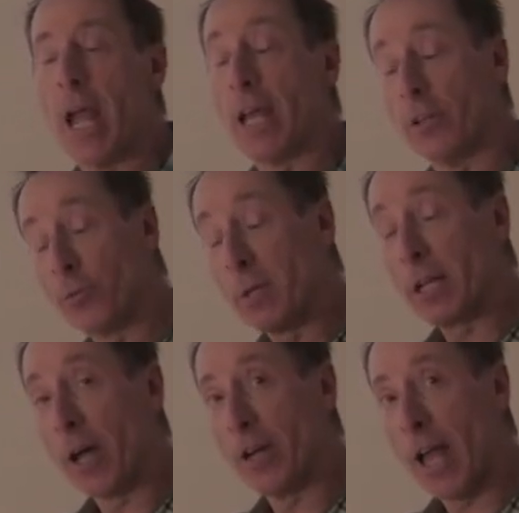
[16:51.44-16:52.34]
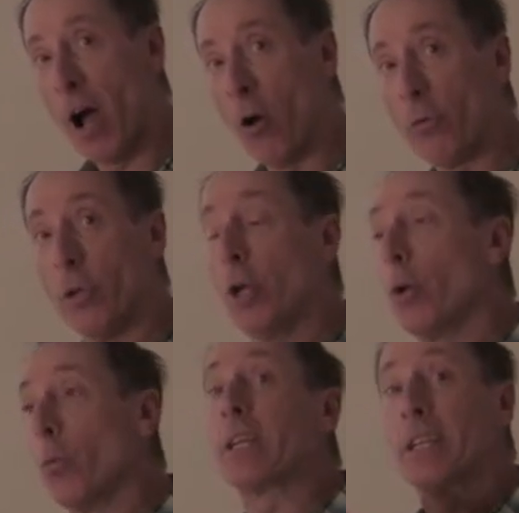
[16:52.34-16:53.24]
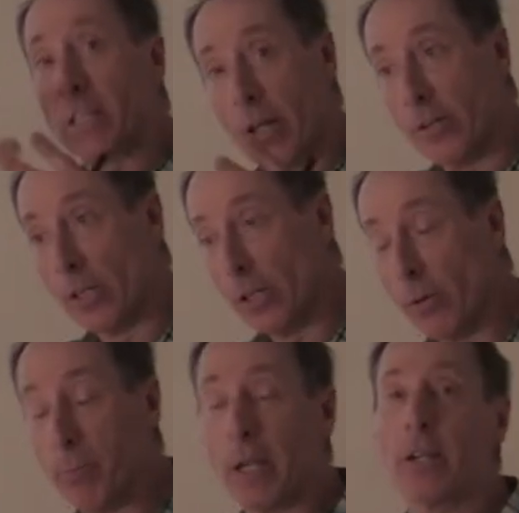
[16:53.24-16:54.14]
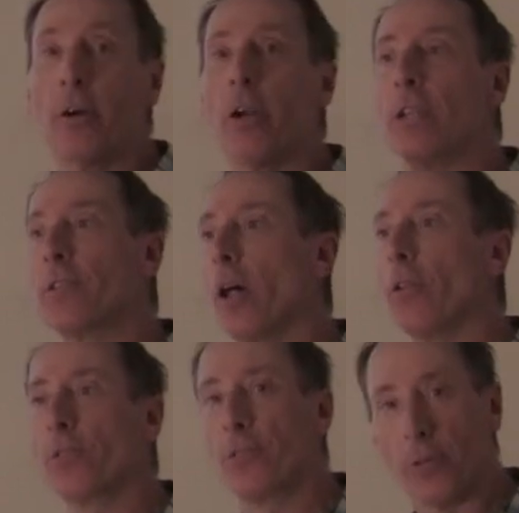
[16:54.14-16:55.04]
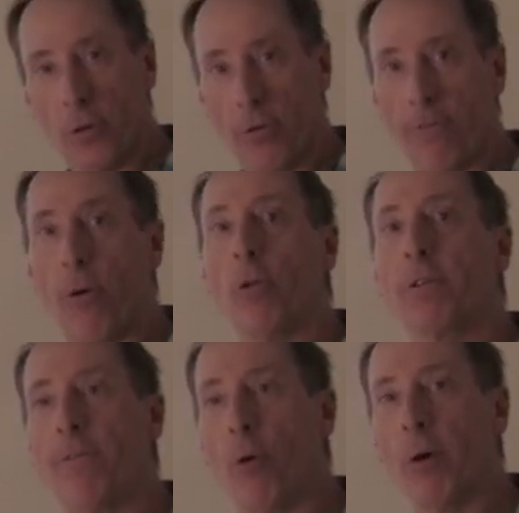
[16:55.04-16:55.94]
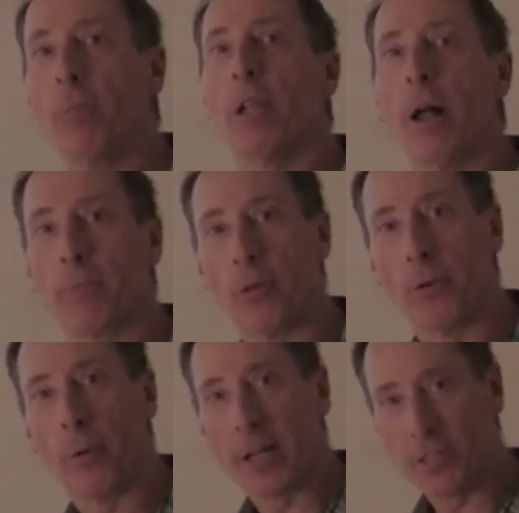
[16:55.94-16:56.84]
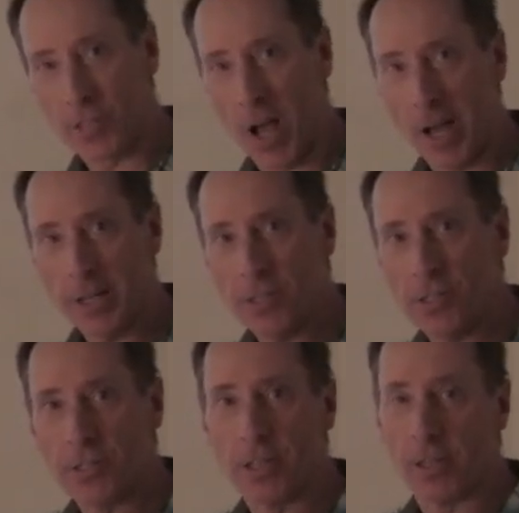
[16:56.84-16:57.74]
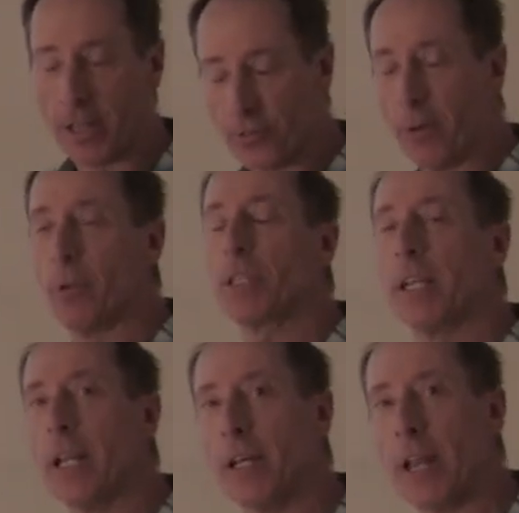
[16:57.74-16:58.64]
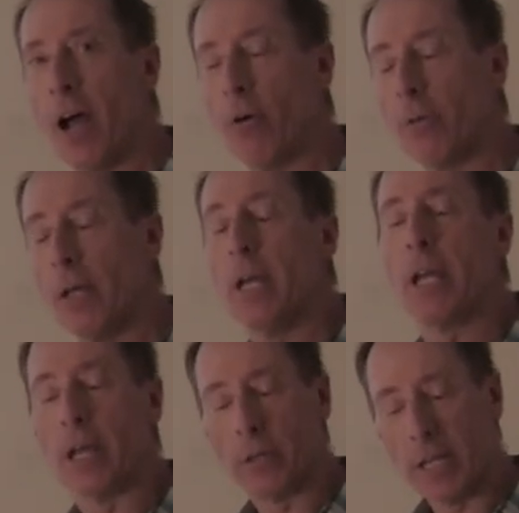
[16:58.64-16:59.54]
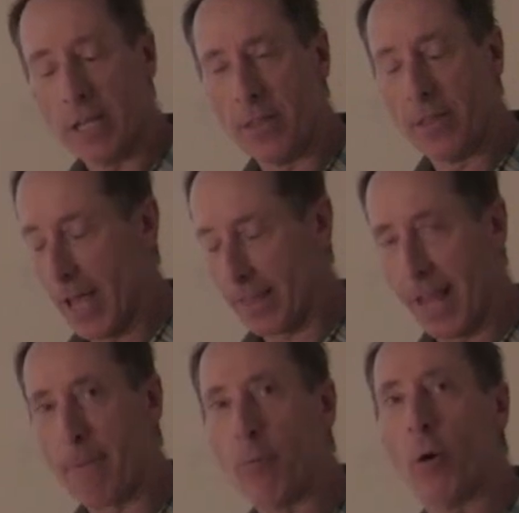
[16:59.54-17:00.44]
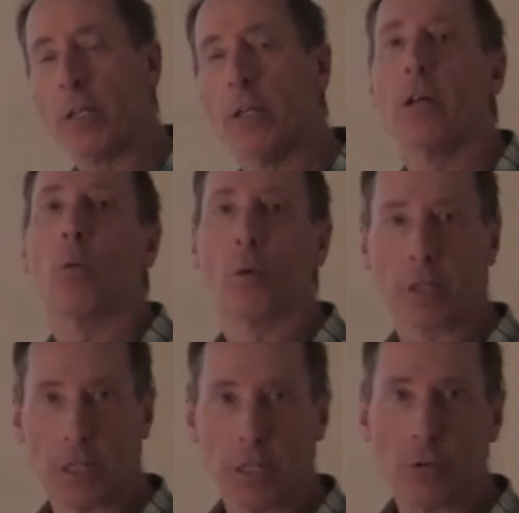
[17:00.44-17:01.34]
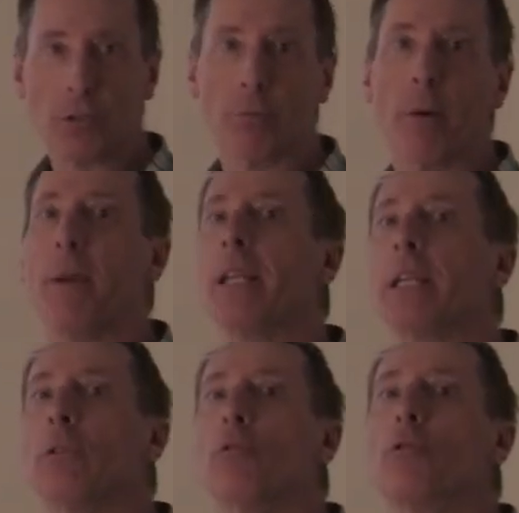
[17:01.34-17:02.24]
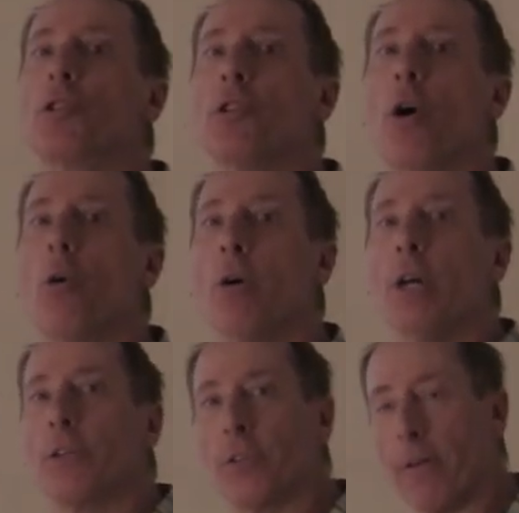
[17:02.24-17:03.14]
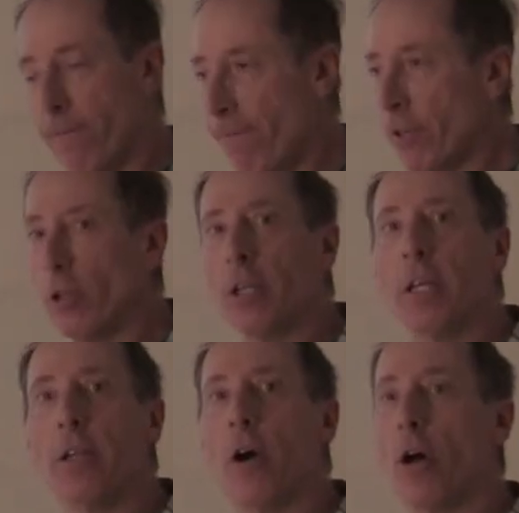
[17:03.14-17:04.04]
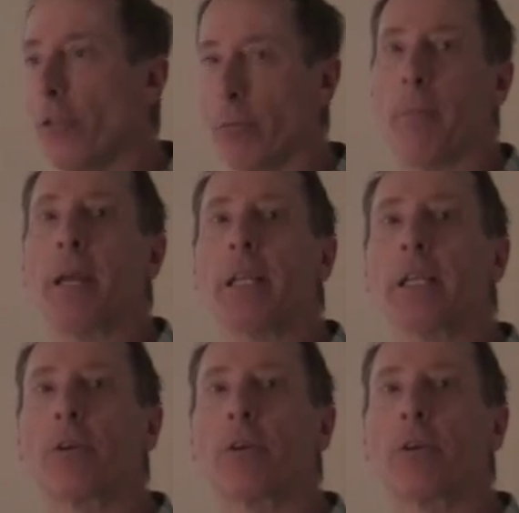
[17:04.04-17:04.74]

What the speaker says: And as we cut it out, we can cut it a little bigger until it's fully formed and up to the right size to let someone get in and out. And at that point, we're going to use the remaining loose snow to fill in the remaining